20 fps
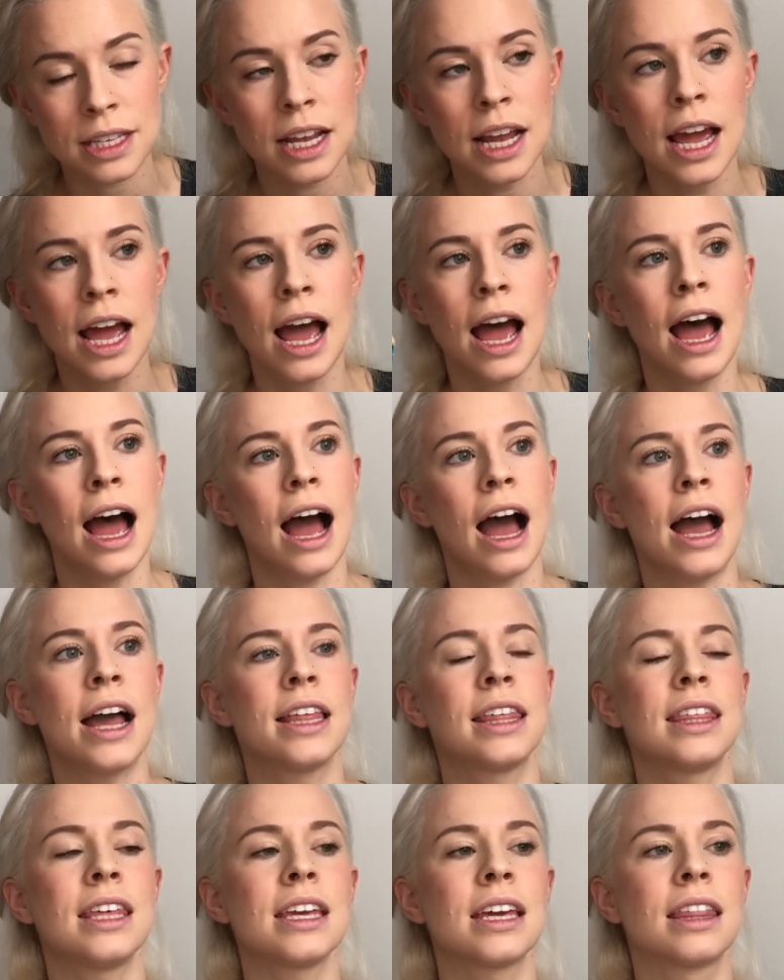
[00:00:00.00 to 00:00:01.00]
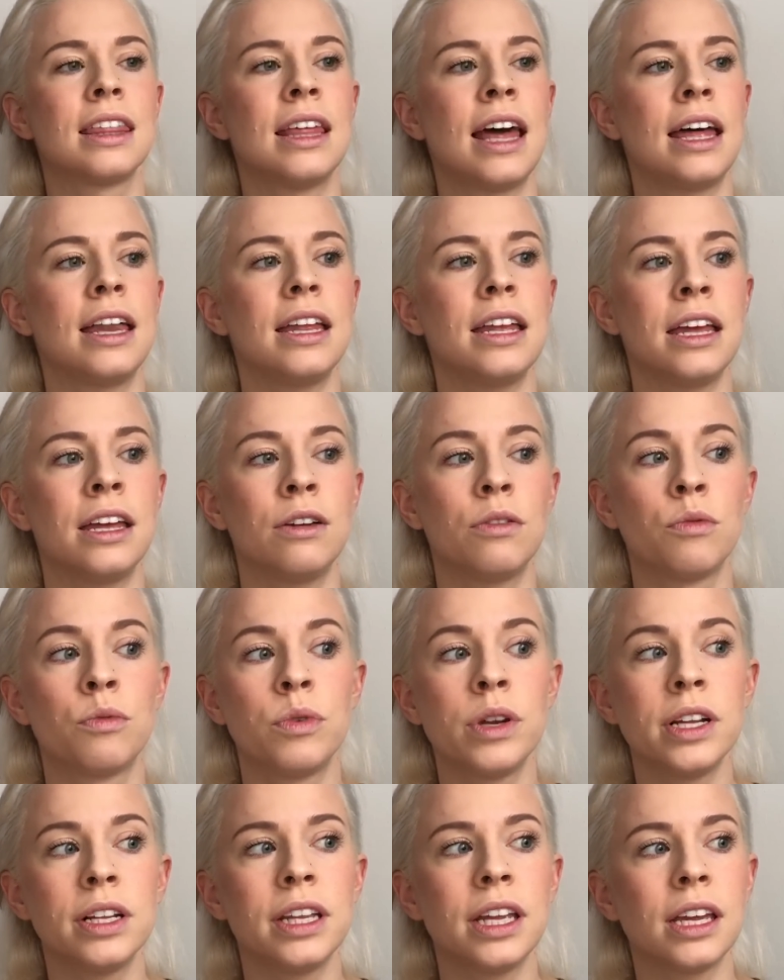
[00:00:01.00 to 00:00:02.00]
I think that it
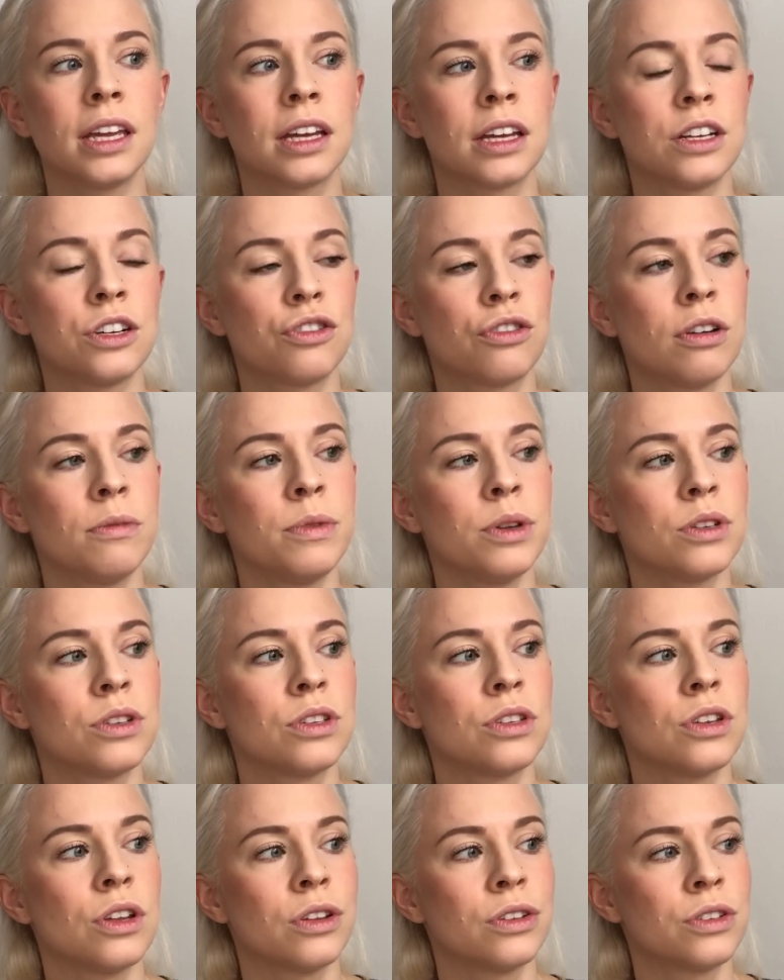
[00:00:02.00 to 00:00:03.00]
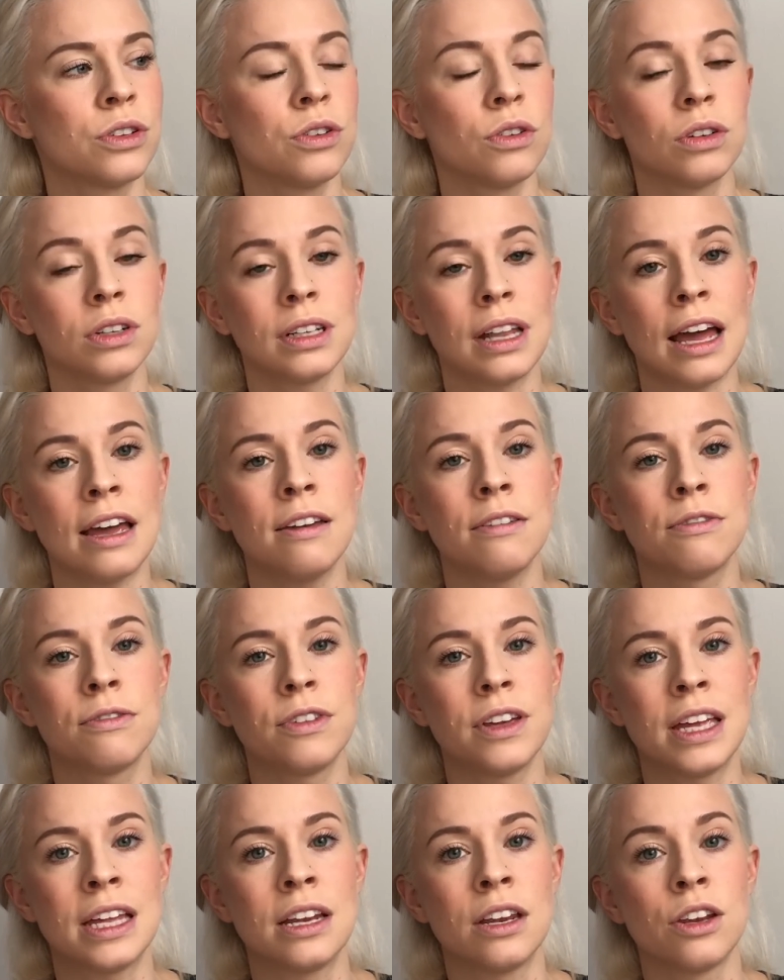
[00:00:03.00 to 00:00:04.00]
really contributes to your life,
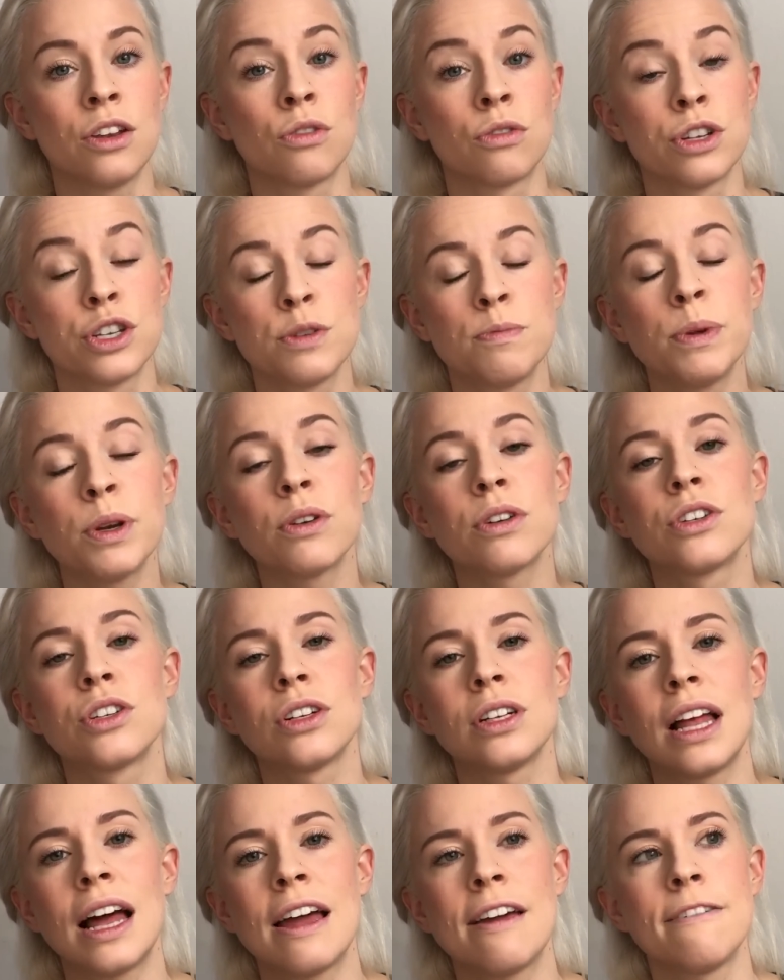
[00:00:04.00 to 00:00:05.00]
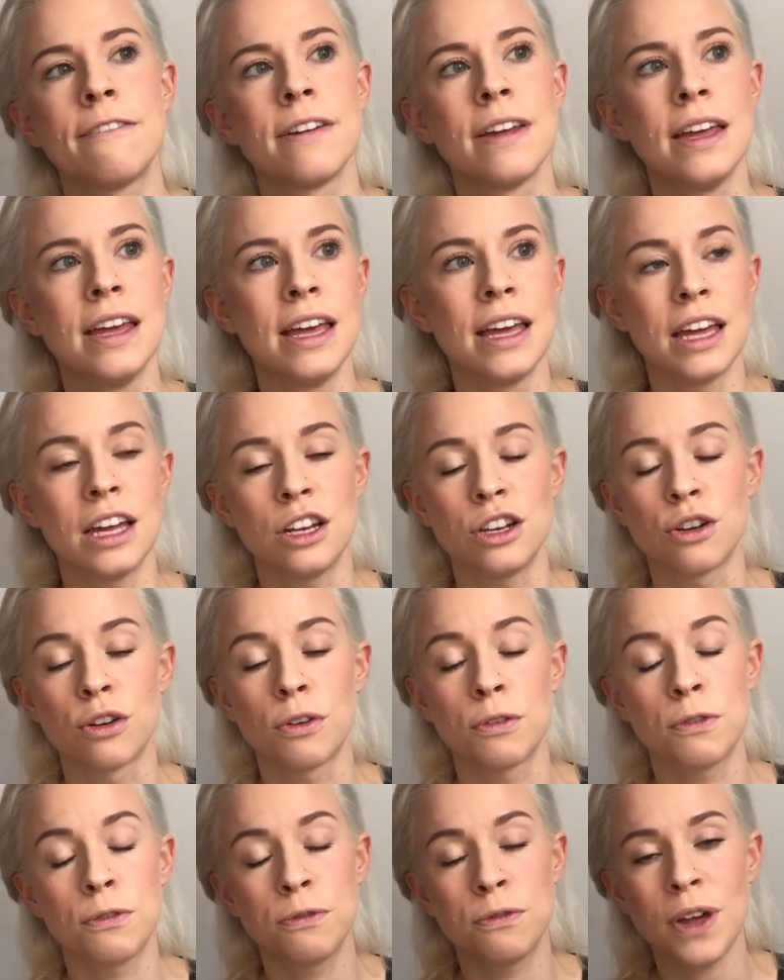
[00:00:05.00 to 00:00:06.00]
in your spiritual life, in your
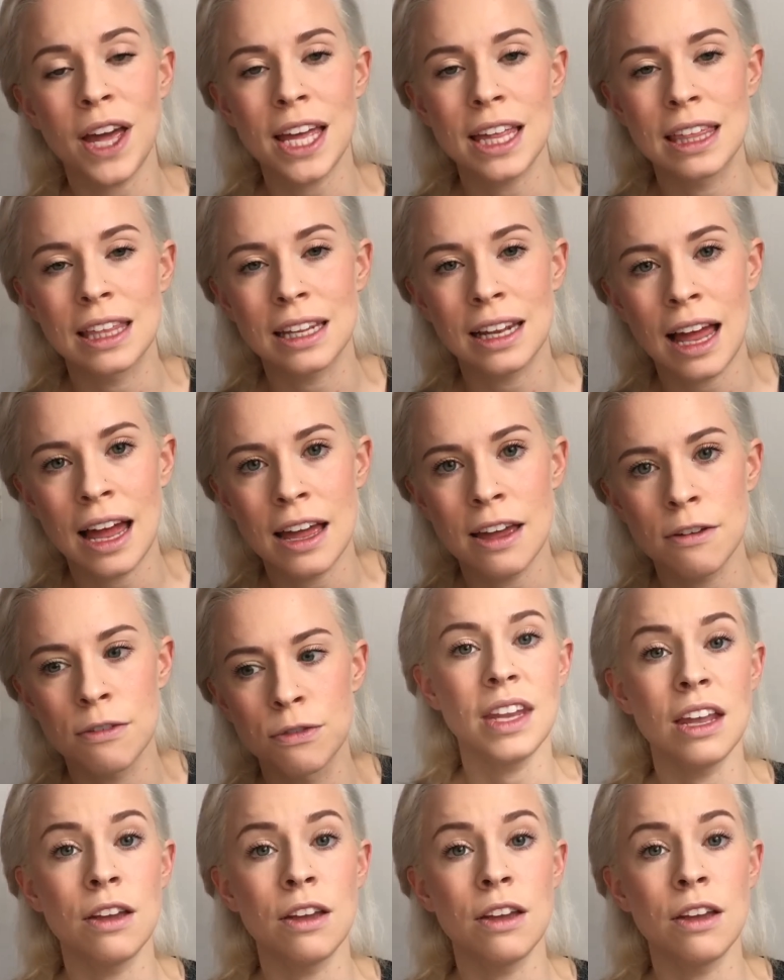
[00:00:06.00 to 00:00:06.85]
faith life.